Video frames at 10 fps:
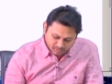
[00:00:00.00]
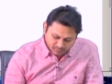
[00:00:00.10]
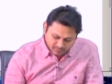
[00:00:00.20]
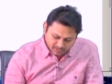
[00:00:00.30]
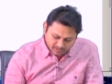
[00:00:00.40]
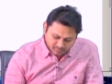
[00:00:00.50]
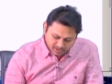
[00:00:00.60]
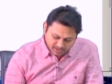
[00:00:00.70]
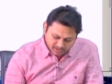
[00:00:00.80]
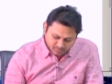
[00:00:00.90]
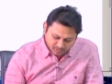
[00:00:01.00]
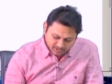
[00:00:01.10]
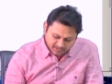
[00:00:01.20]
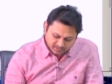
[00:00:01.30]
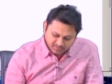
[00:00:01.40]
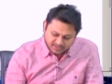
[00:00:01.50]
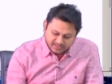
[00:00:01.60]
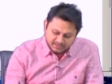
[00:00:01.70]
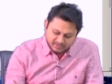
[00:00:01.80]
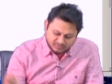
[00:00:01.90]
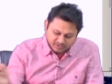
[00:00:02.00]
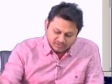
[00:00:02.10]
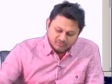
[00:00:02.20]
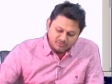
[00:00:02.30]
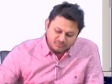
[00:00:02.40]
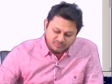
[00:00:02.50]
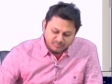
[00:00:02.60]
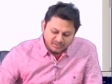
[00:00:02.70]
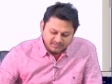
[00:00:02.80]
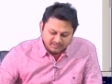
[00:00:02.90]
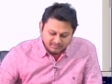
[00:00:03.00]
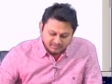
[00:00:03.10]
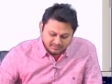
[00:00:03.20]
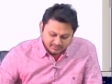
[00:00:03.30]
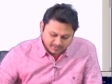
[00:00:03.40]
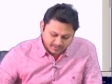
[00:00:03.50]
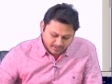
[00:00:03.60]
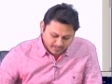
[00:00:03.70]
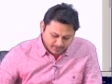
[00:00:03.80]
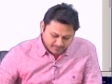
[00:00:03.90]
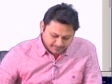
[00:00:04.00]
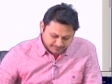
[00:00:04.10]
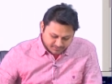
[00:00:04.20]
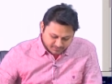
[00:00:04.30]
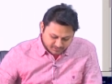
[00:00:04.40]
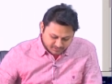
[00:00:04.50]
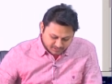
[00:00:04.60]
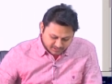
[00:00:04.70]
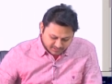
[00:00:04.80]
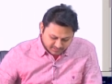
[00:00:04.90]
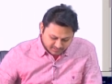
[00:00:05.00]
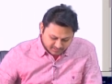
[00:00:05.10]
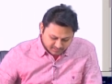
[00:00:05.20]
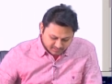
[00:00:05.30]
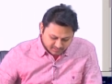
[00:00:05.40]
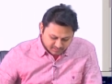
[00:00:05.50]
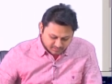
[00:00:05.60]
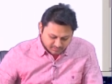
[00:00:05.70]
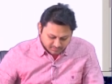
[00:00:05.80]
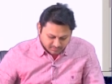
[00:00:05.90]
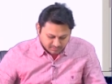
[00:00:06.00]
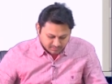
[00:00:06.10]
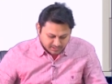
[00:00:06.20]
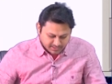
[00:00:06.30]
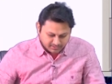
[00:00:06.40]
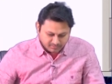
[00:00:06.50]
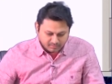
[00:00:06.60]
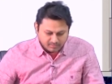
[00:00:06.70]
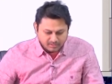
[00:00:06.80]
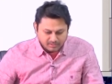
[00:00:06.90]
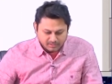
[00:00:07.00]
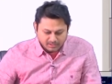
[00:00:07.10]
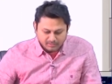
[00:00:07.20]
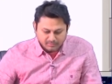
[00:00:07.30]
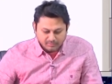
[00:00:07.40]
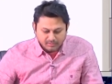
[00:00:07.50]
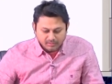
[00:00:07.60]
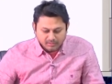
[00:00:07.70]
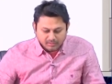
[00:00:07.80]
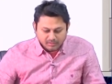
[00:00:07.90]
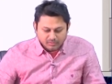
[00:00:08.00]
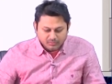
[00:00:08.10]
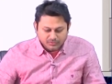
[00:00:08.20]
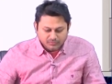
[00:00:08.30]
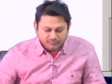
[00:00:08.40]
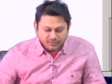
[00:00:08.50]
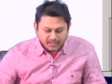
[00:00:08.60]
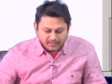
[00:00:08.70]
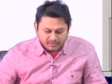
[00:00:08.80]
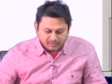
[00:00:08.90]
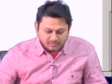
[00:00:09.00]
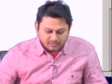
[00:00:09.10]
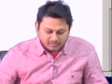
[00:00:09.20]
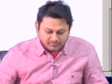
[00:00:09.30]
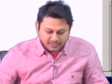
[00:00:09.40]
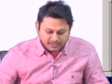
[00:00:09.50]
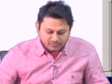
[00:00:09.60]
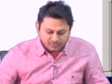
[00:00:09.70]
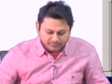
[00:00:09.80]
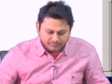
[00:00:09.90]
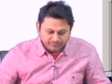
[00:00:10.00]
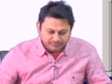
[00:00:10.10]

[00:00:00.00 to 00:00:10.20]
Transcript: divided by n1. That is my delta. So I am going to replace this in the next uh, line and then going to find the value of